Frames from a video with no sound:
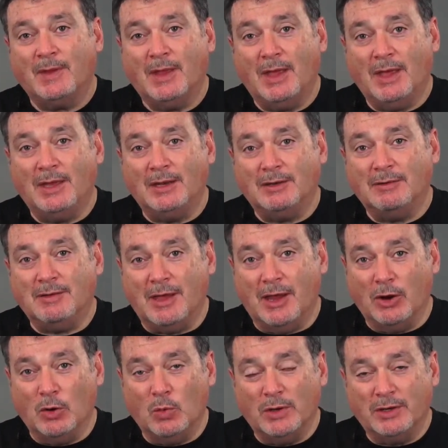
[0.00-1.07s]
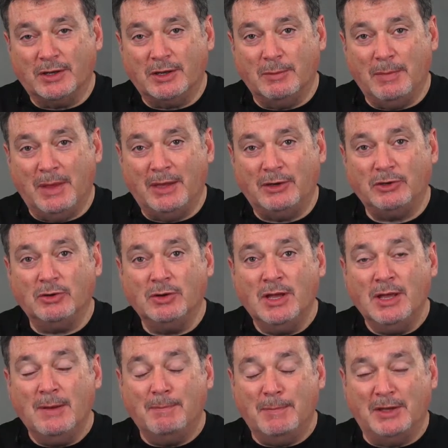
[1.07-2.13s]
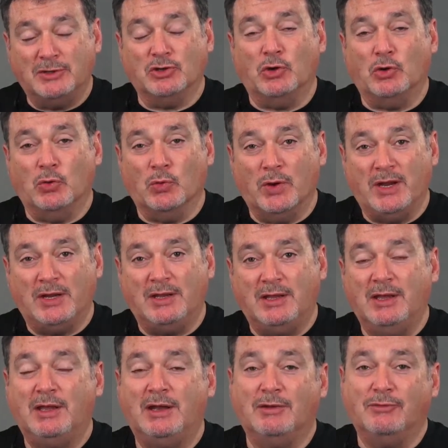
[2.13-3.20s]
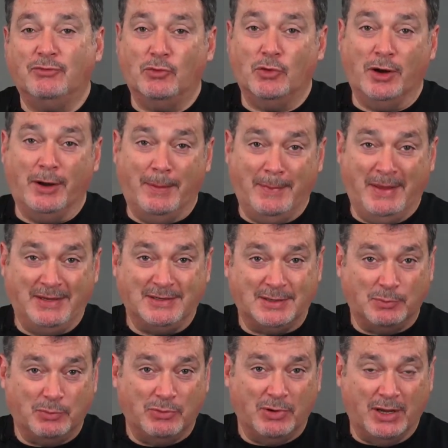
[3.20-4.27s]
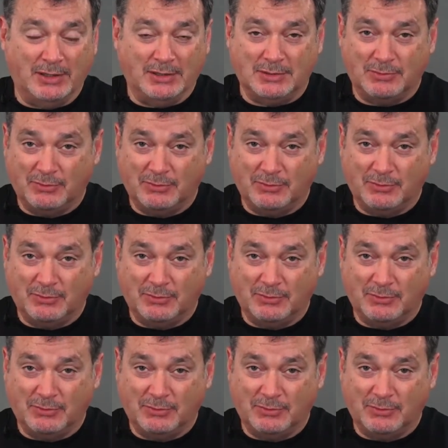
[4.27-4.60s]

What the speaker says: and the Air 1 Commander makes a great kit for an amazing price.